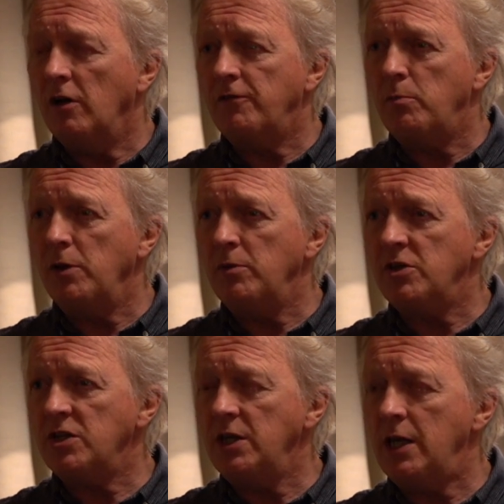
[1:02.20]
of the
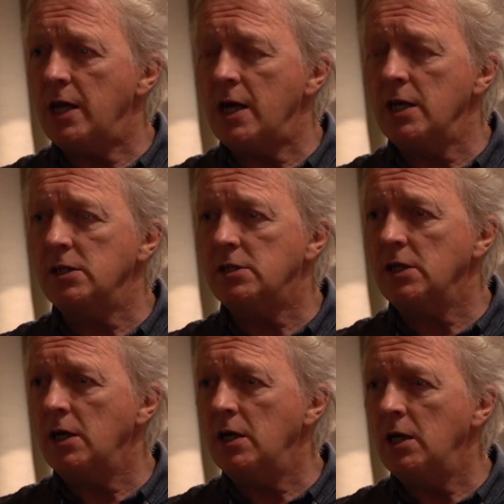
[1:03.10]
BBC.
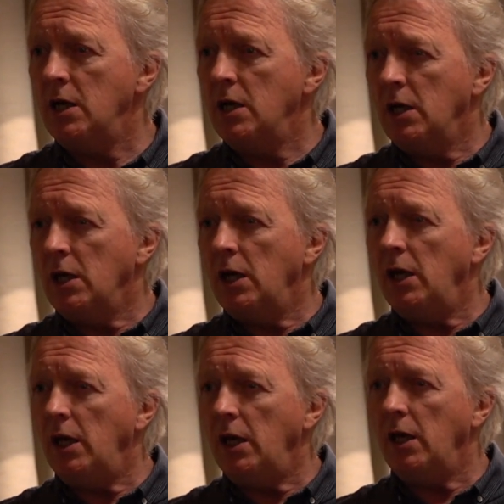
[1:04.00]
And
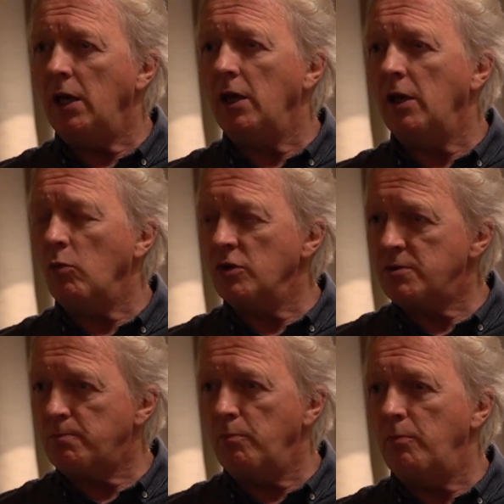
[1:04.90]
it
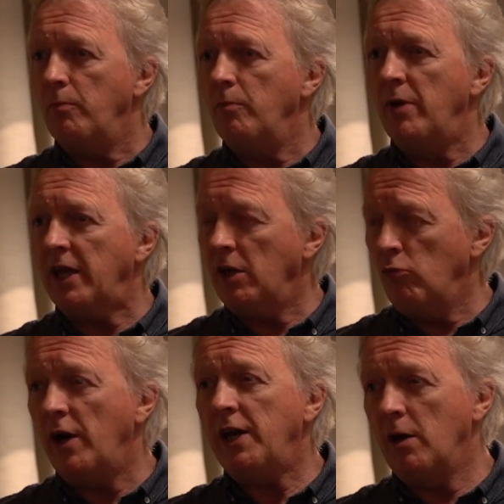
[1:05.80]
was
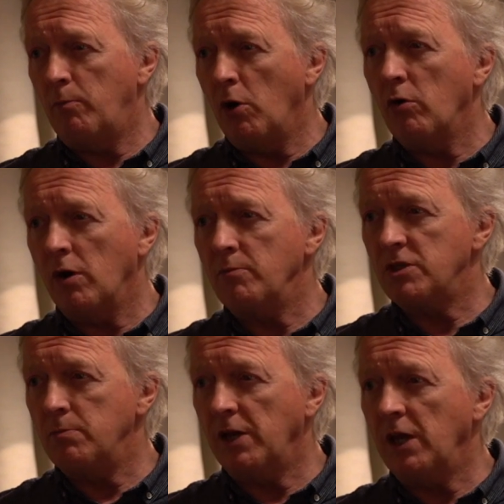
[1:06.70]
making radio
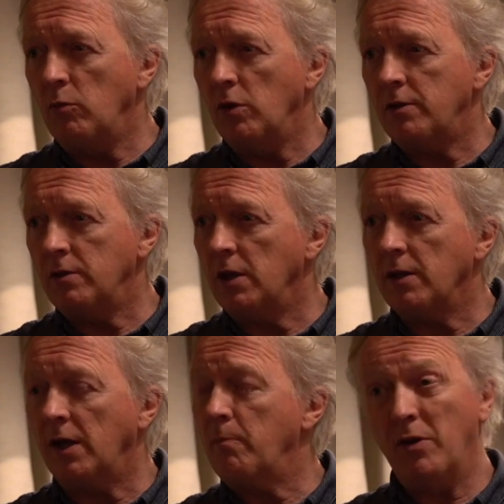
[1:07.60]
programs to begin with.
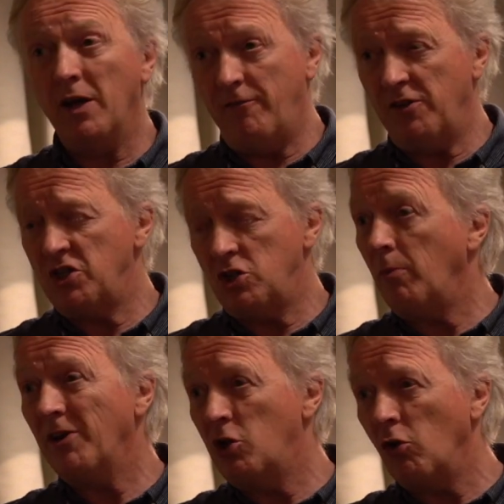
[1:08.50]
I applied for this
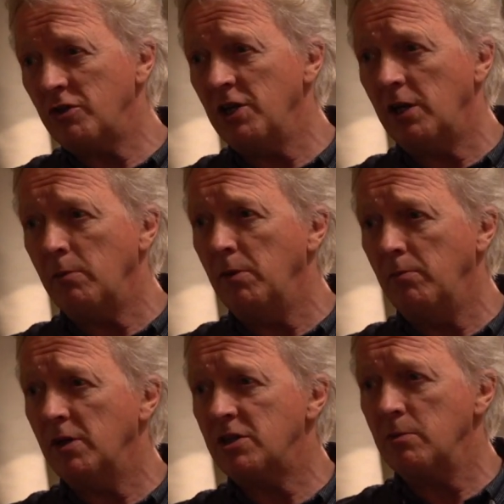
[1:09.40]
job and got it,
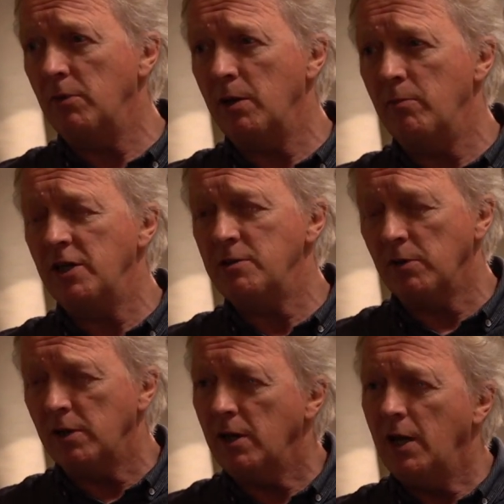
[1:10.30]
much to my
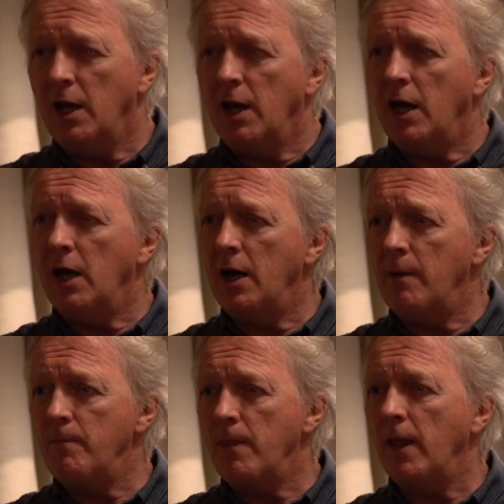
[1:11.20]
amazement.
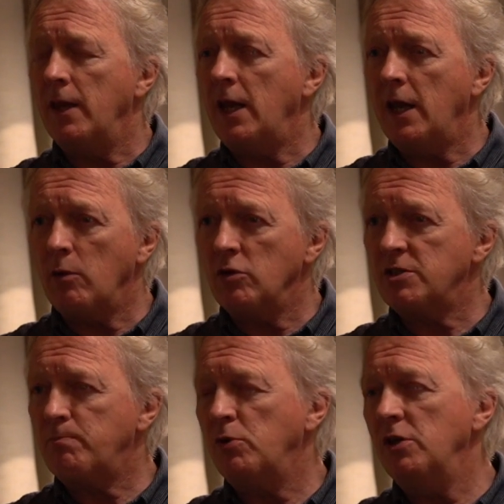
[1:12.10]
And then I
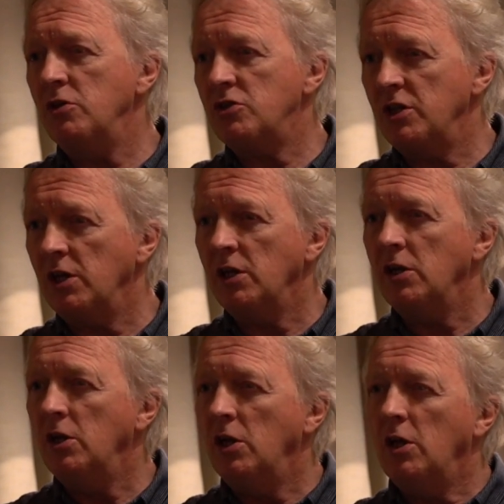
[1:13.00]
was producing